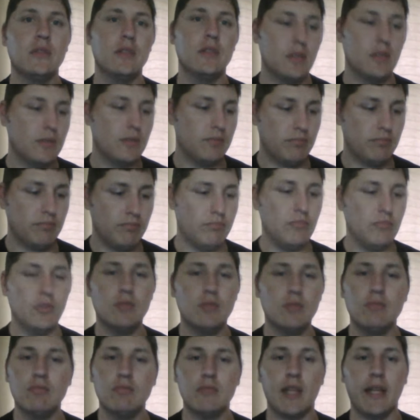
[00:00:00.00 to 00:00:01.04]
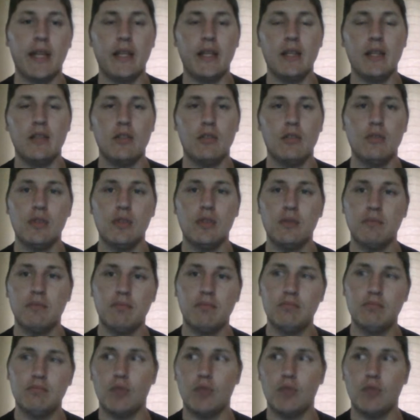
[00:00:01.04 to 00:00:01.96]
You can take it, use it,